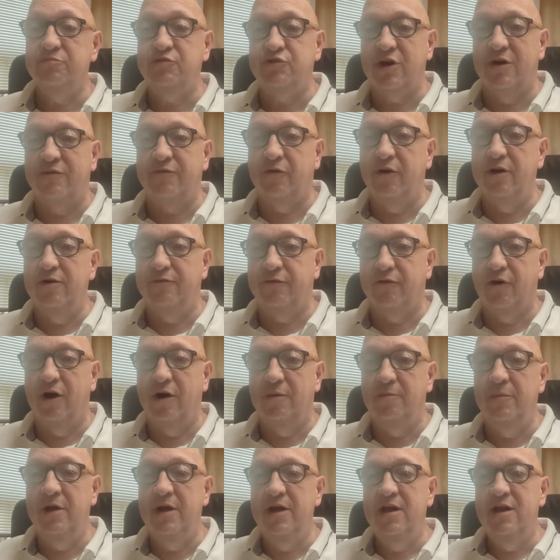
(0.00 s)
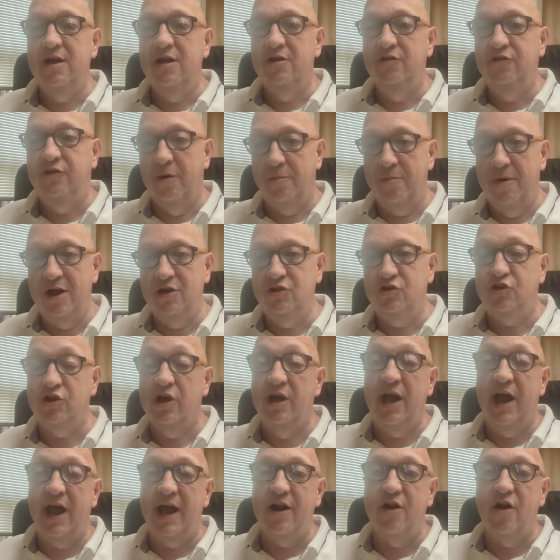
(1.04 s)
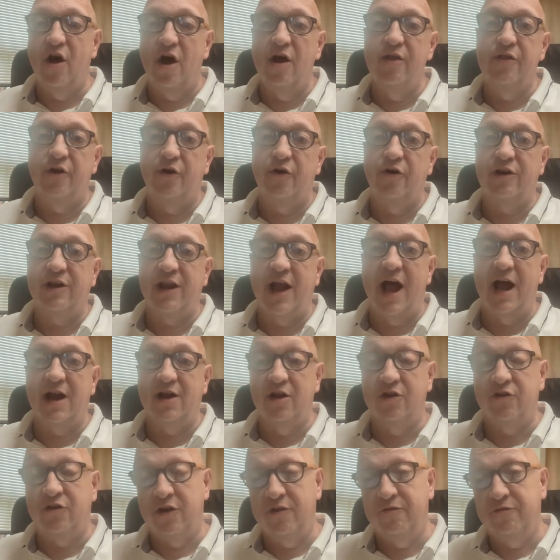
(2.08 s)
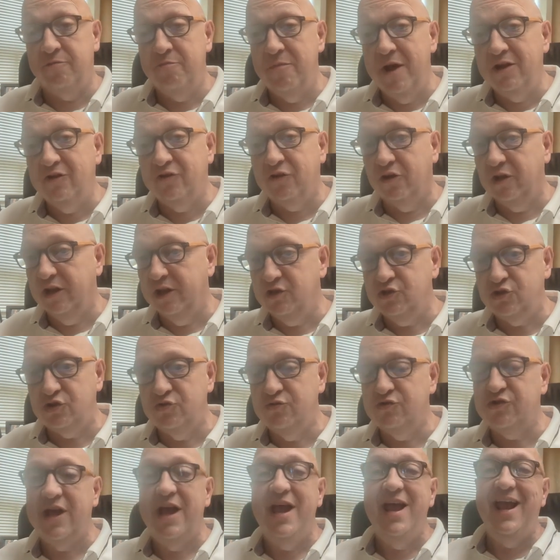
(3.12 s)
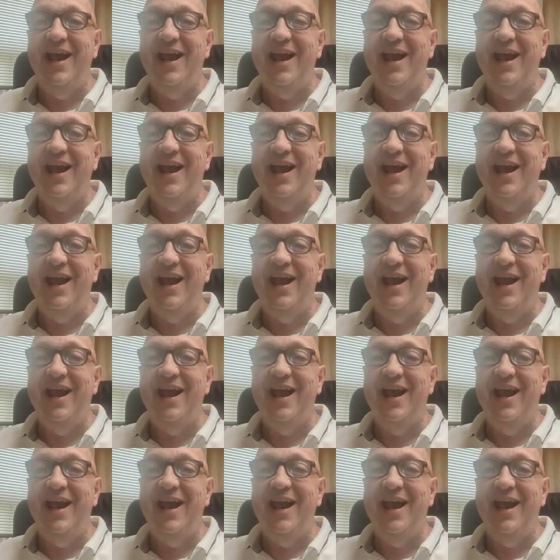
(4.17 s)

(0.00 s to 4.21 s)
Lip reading: suffering from dementia and other cognitive mental issues,